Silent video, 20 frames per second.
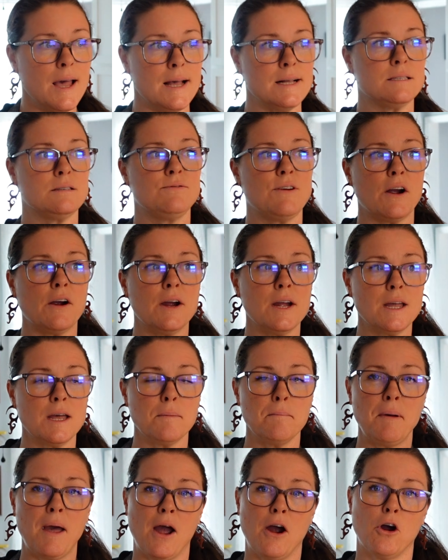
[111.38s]
It's very
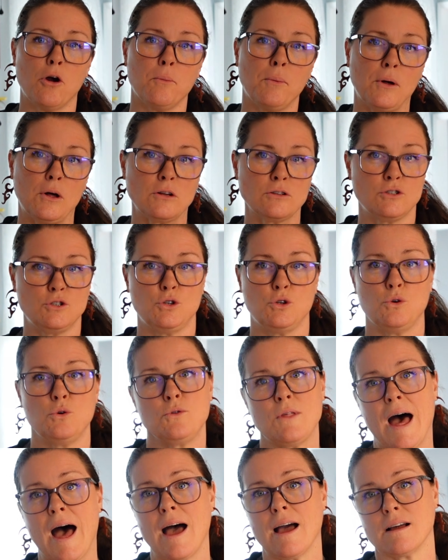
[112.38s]
comparable to
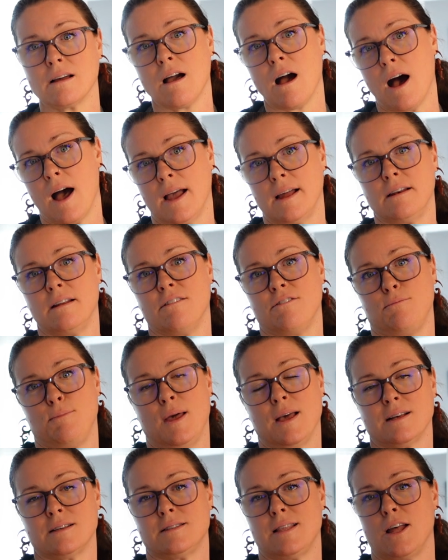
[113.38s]
that kind of
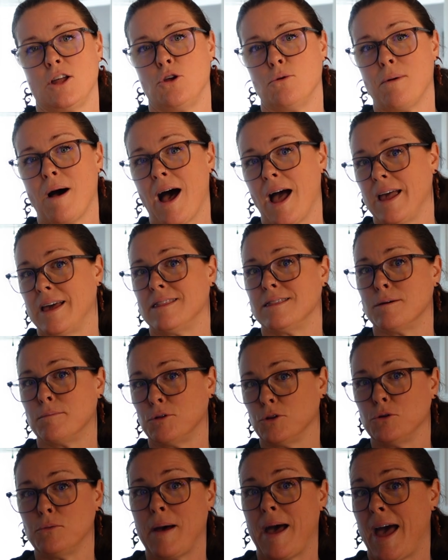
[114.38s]
mix that you buy in the
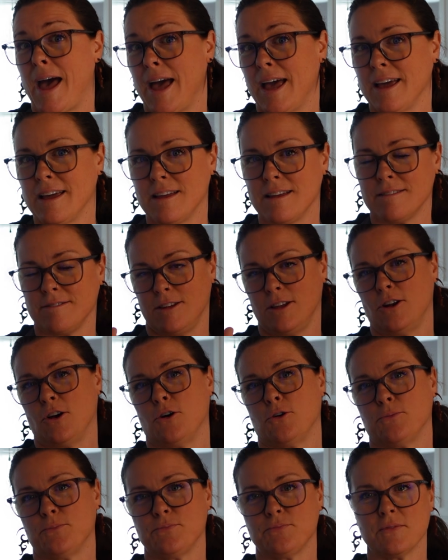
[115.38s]
blue bag. You
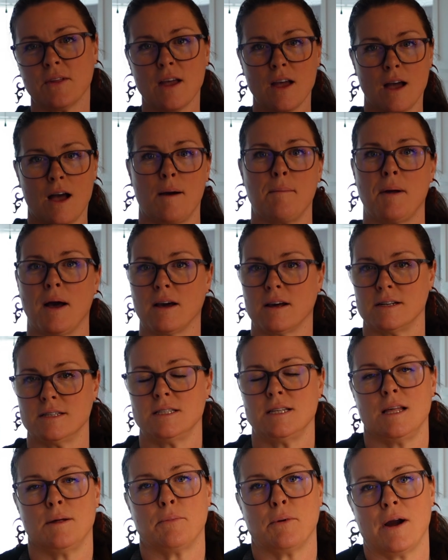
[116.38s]
know, I'm not going to
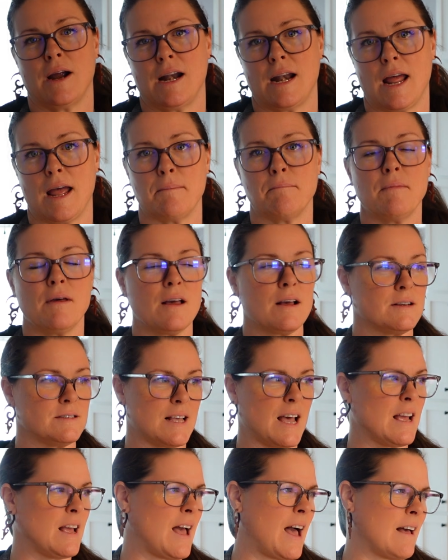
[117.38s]
say the brand name because
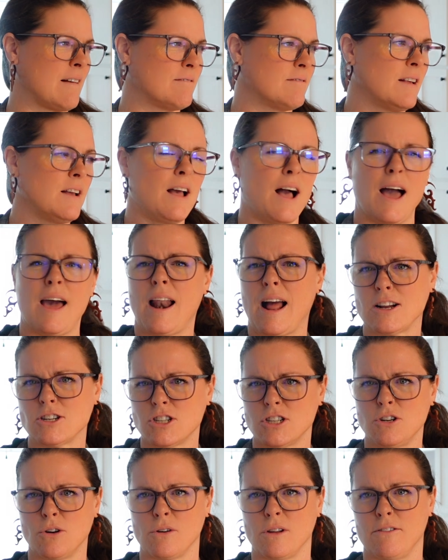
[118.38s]
I
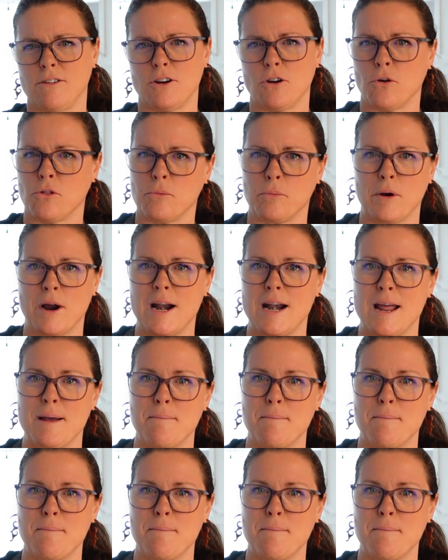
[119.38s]
actually don't even know the brand